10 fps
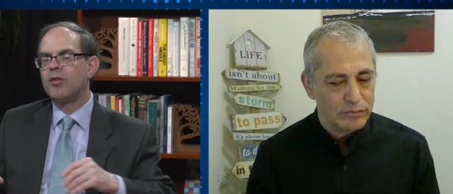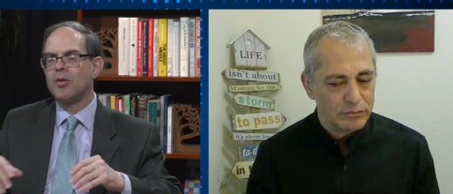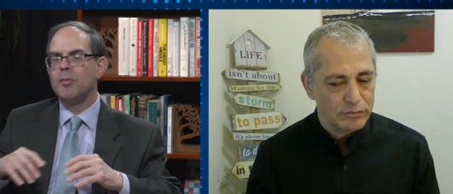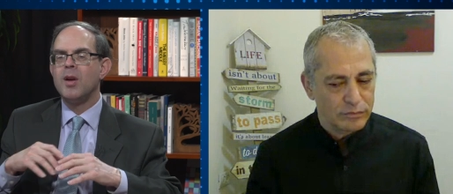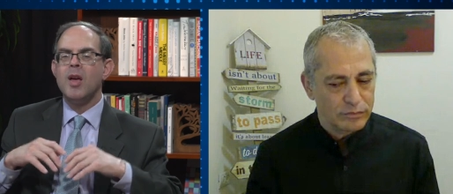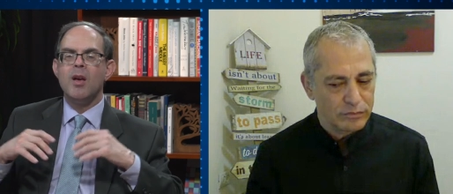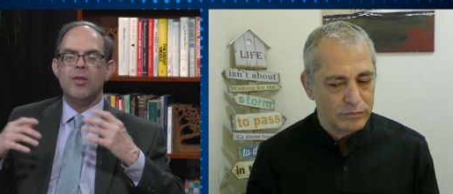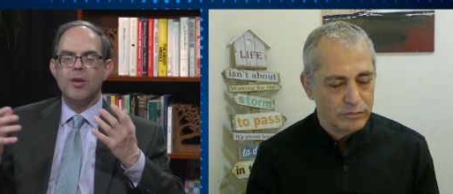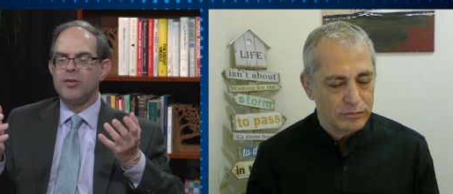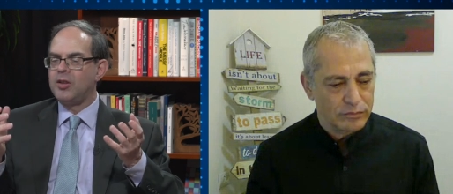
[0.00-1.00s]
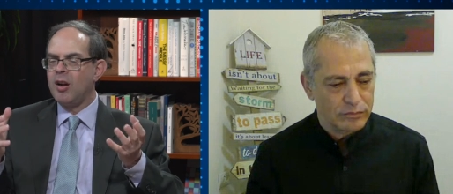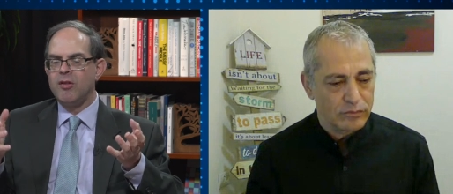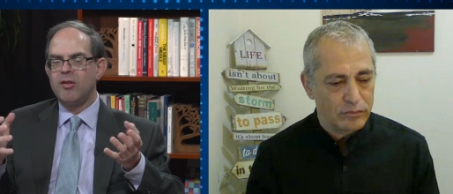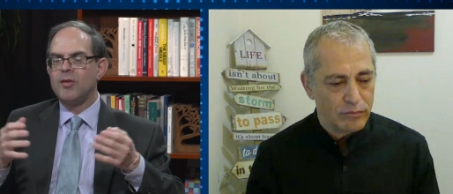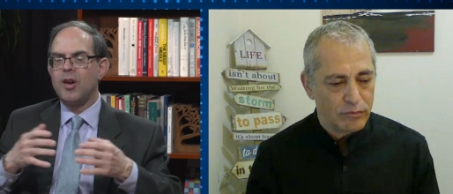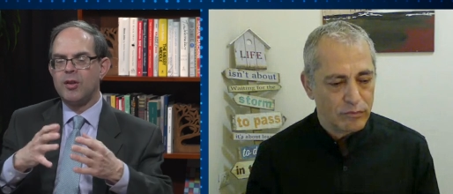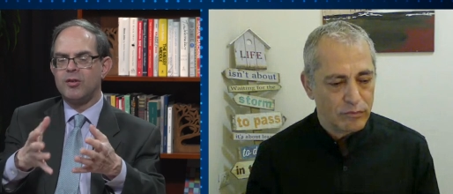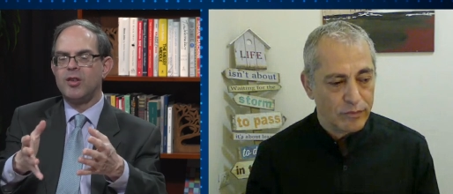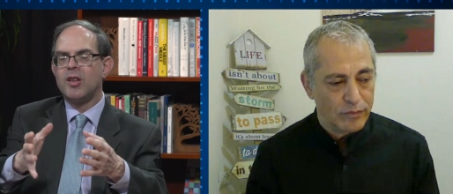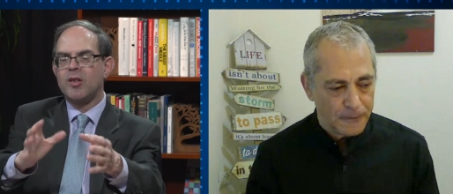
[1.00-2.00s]
Speaker 1: from there's dozens of others
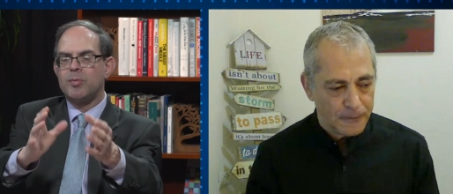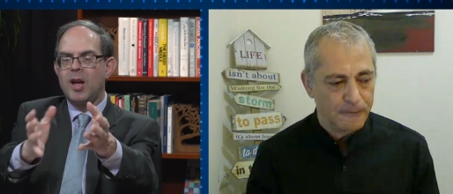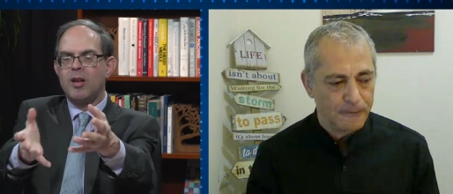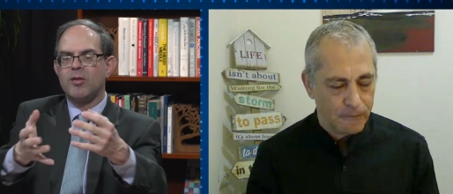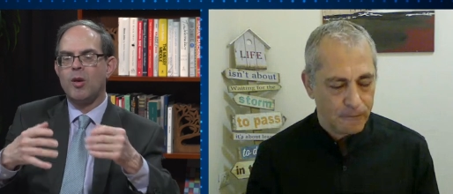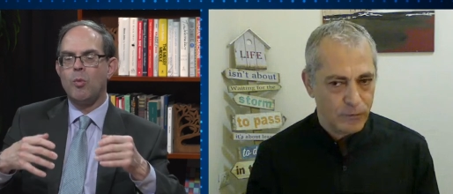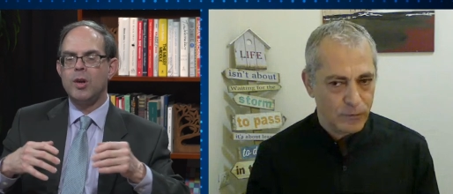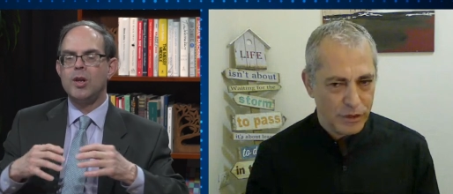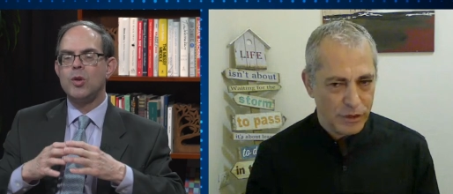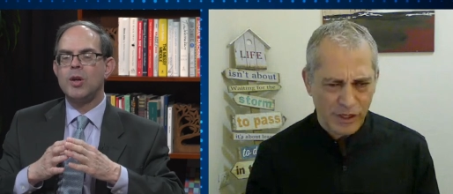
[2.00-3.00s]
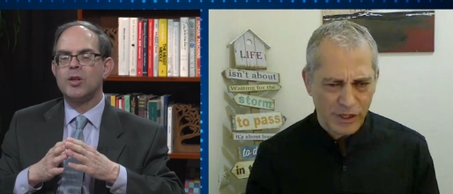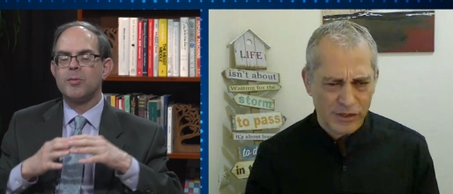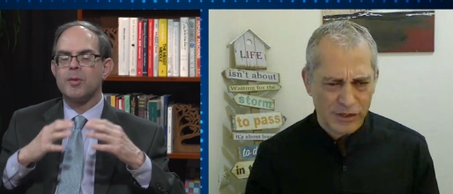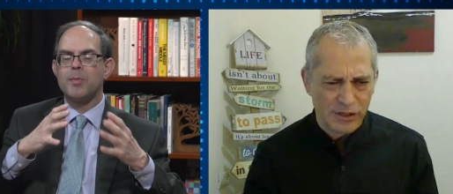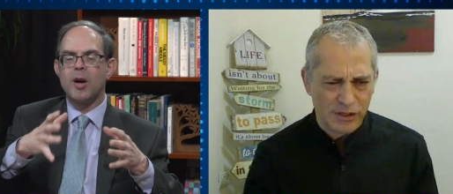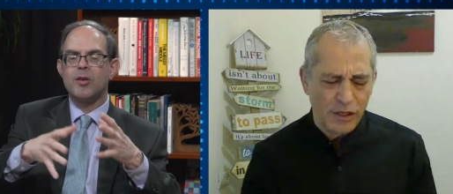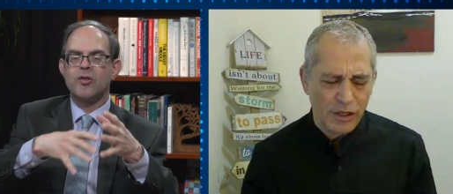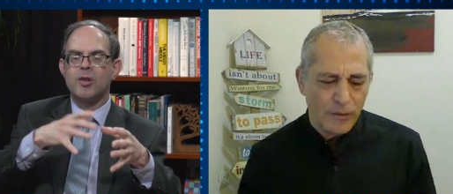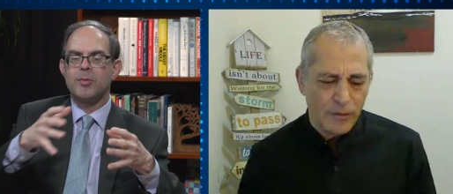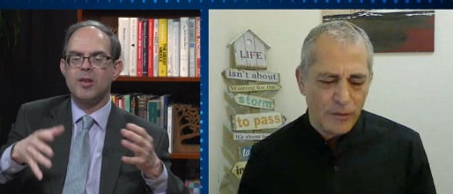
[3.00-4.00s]
in this space. Uh, what are you doing in terms yeah. of
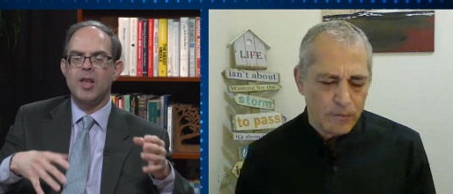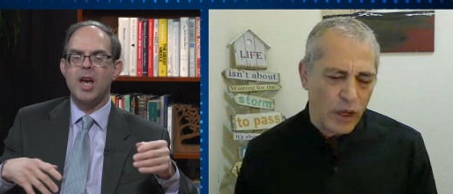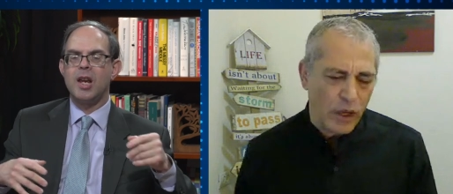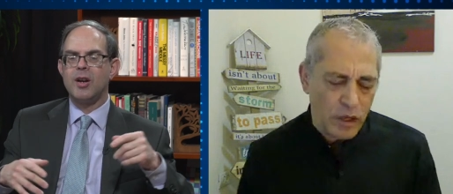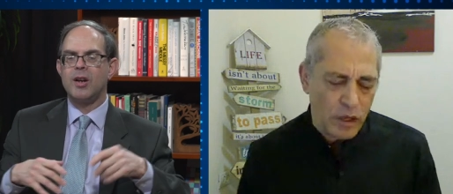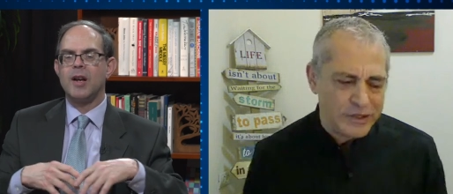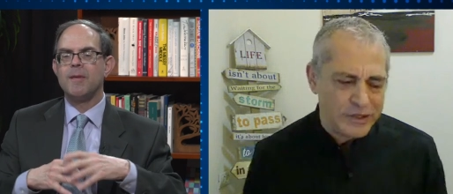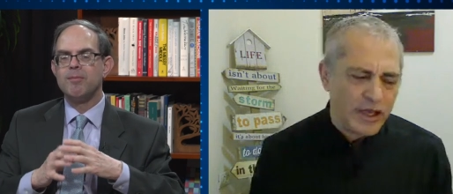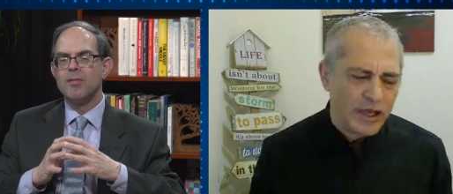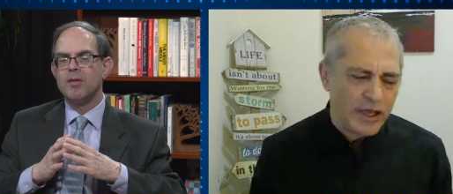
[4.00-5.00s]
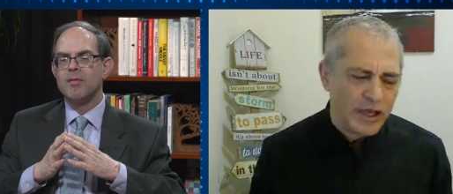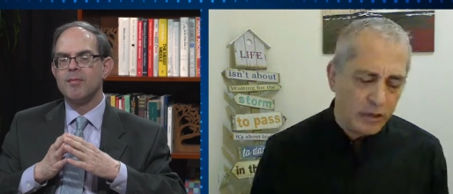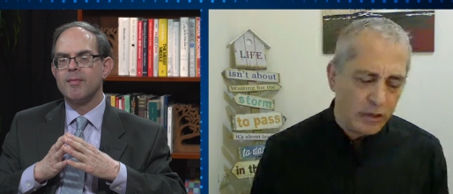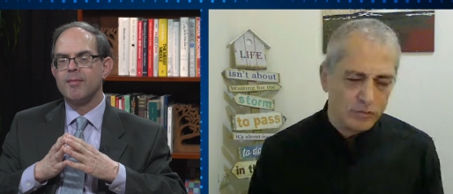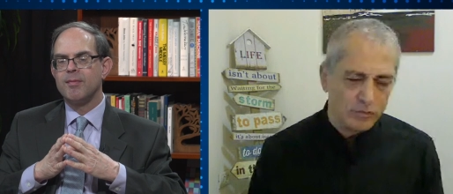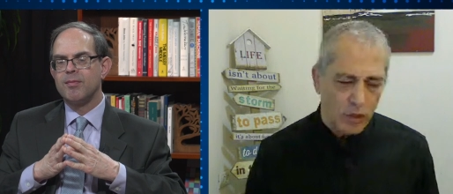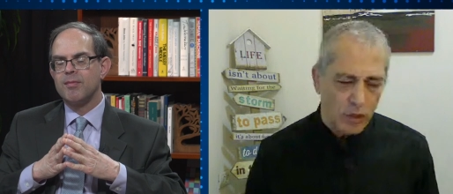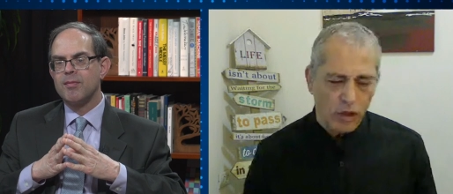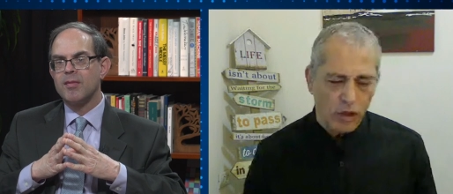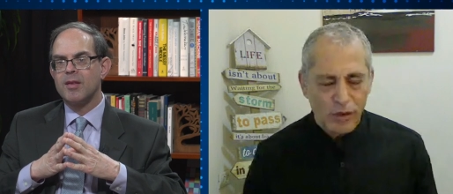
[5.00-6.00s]
partnerships in that area?
Speaker 2: Yeah,
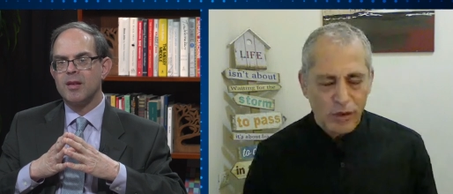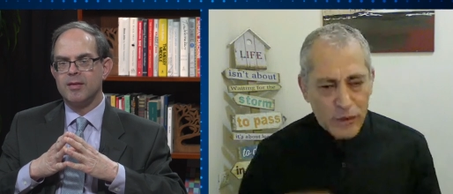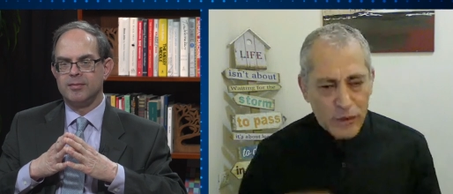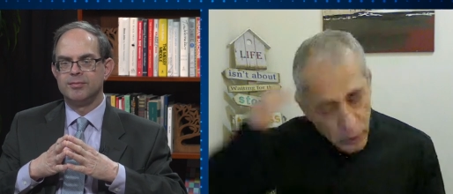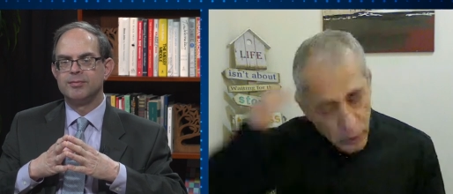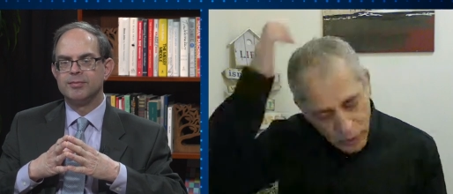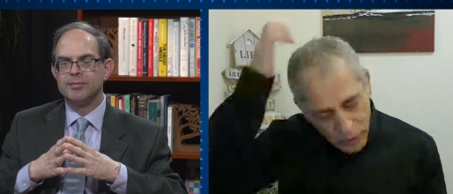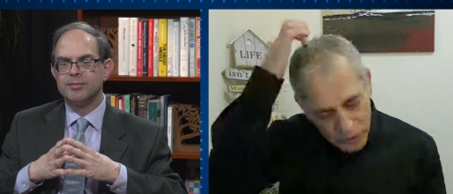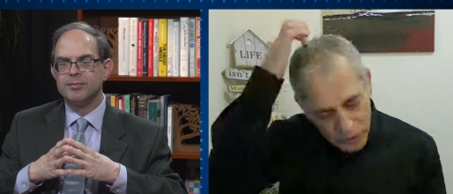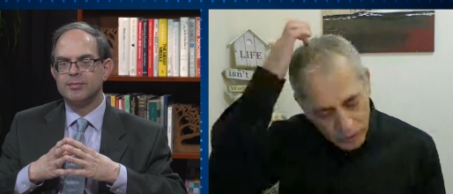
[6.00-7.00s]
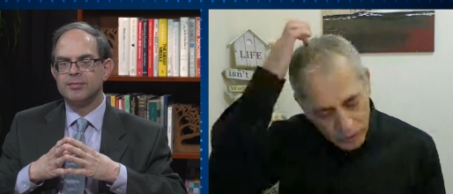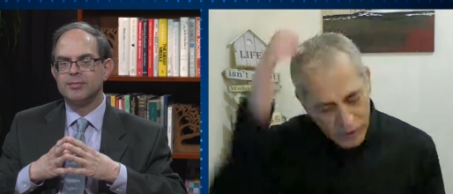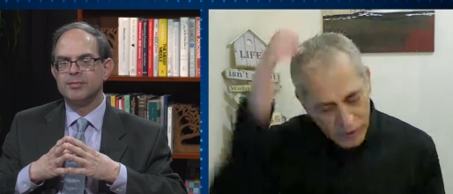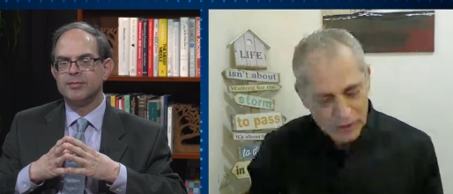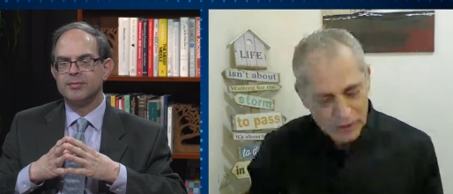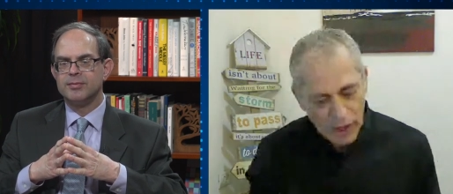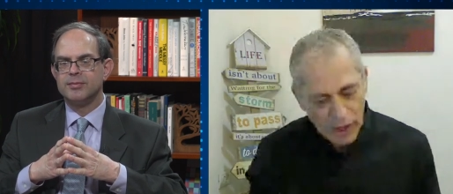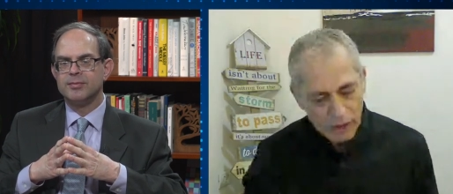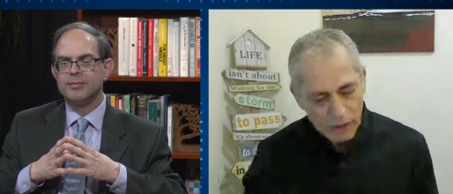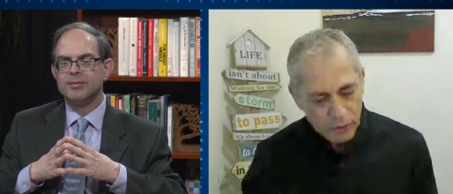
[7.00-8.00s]
uh, obviously we don't want to lock us
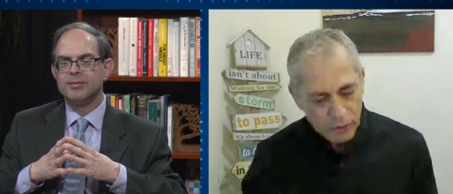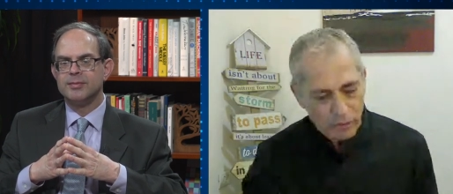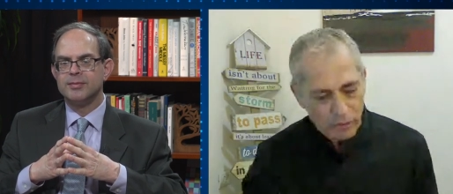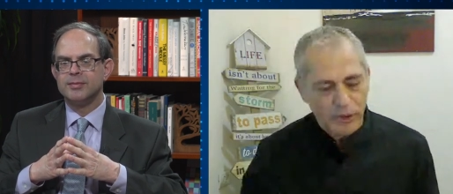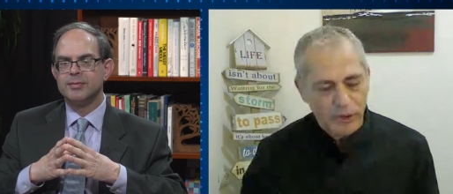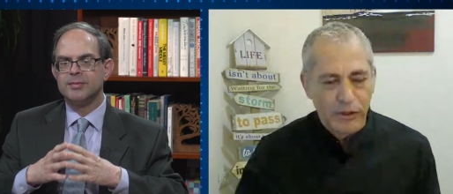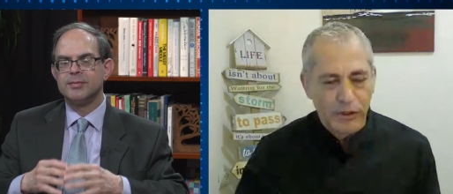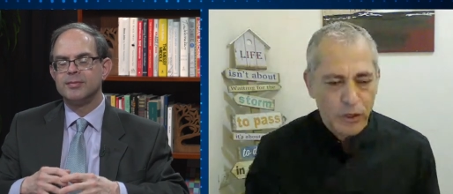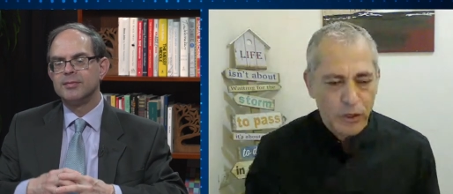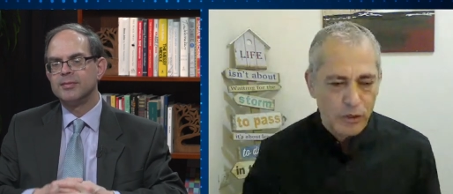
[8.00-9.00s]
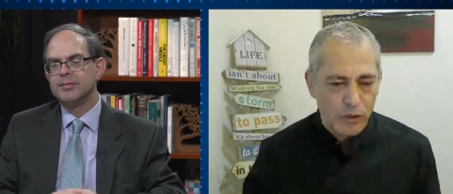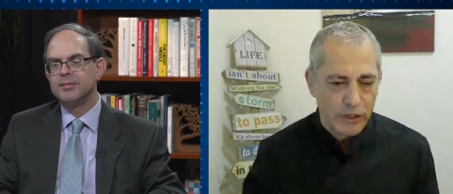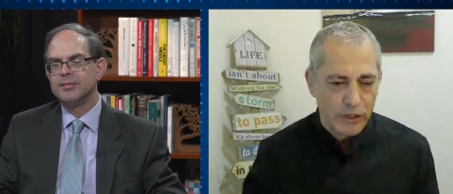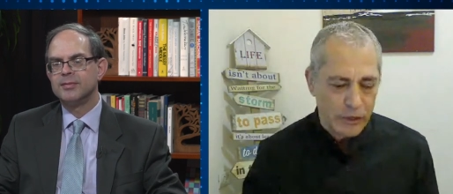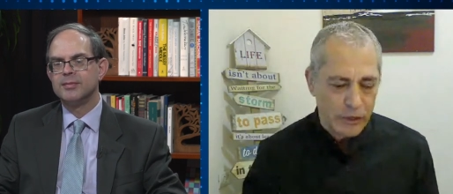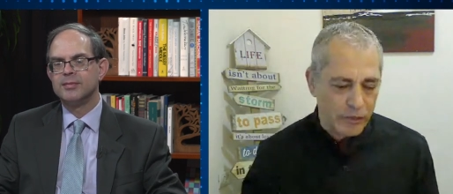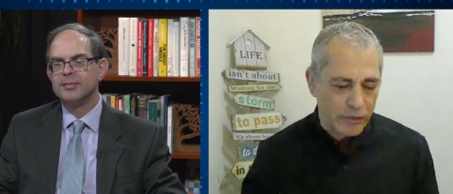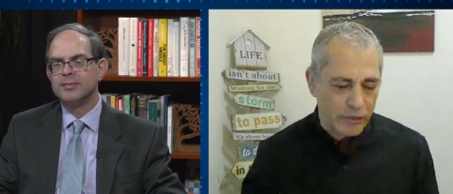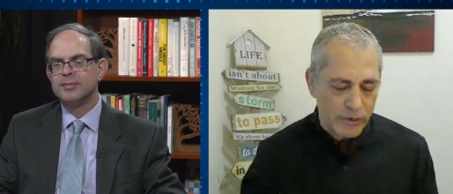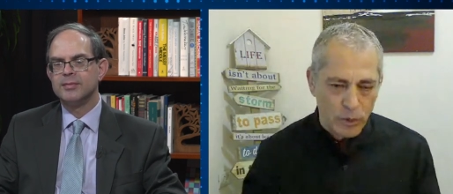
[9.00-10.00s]
out from any of those. And you
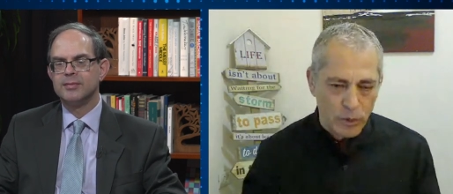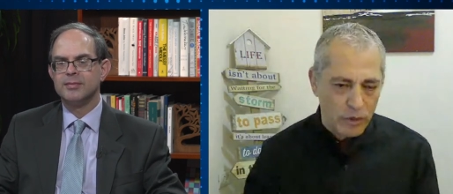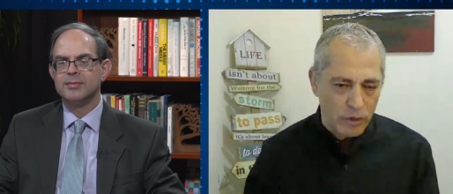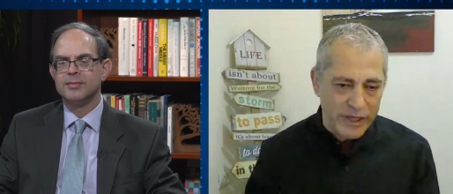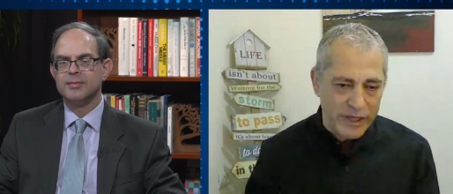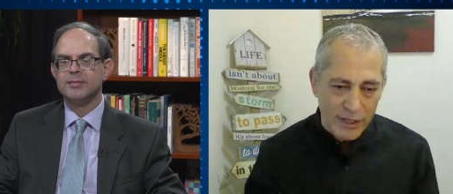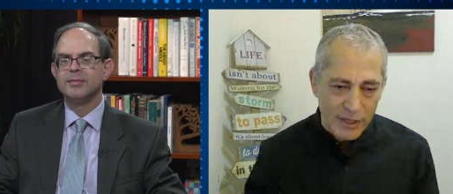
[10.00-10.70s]
know, if someone already